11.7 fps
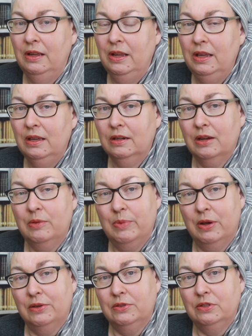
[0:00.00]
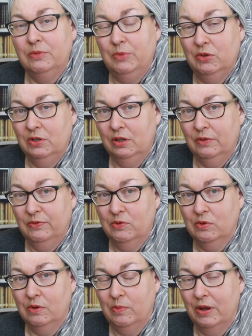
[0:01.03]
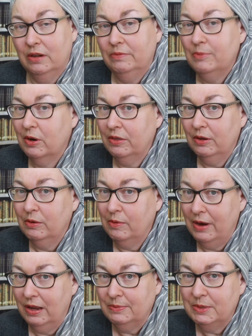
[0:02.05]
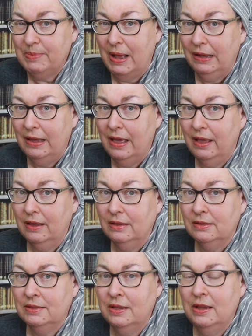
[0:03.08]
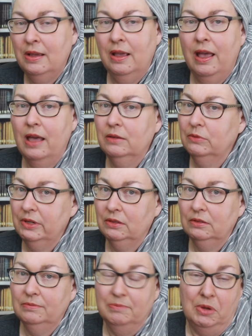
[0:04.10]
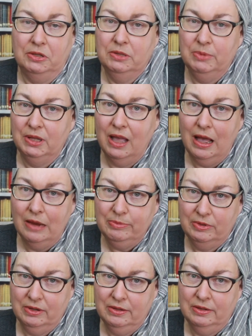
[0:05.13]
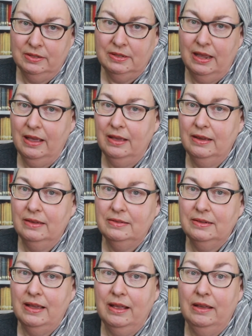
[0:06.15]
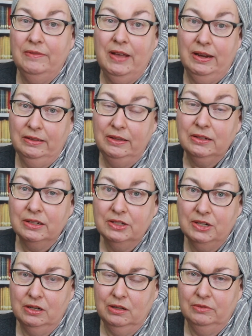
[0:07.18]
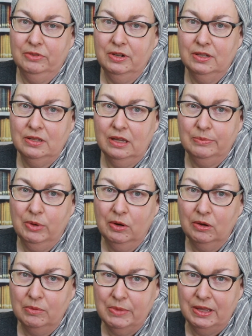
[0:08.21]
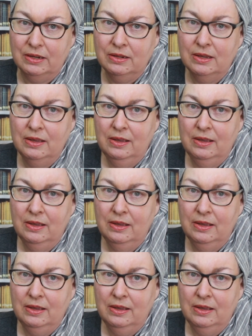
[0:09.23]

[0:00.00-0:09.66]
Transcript: He had composed music for one of Martha Graham's ballets and written multiple operas and a violin concerto for Itzhak Perlman,